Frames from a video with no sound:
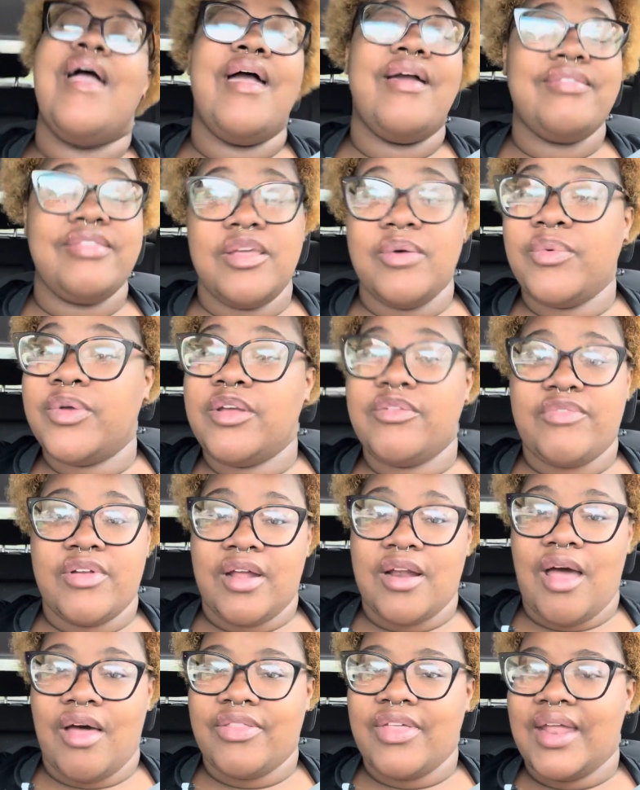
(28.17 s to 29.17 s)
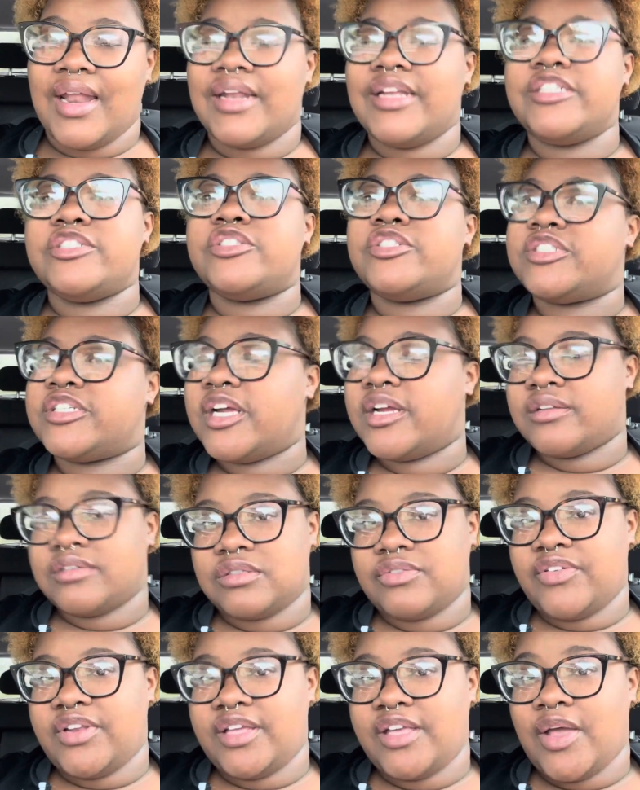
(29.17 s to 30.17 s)
And then when you've done all that, I need you to share
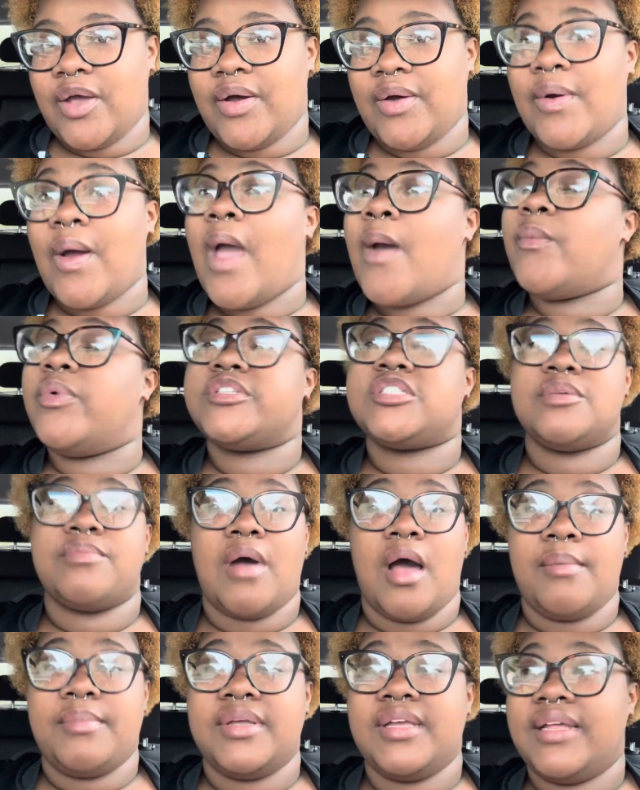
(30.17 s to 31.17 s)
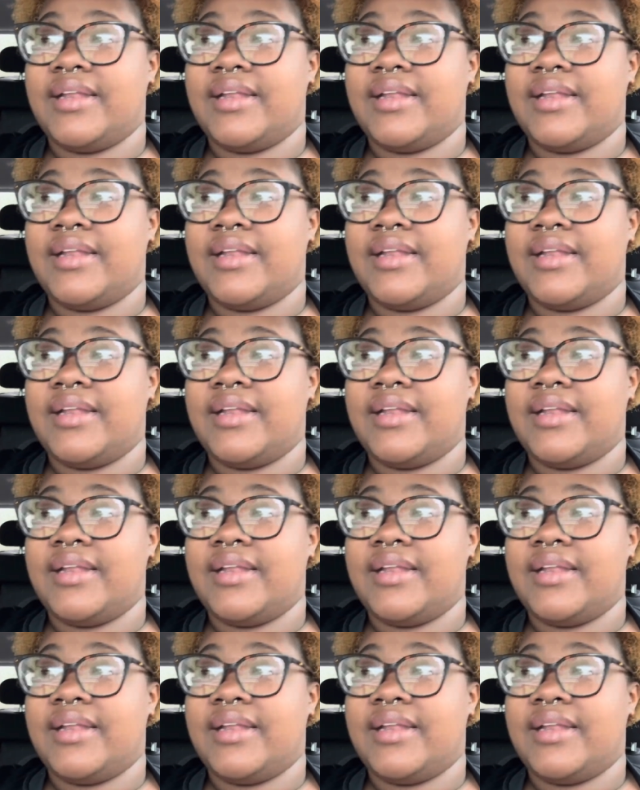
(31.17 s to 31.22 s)
this video with your mama,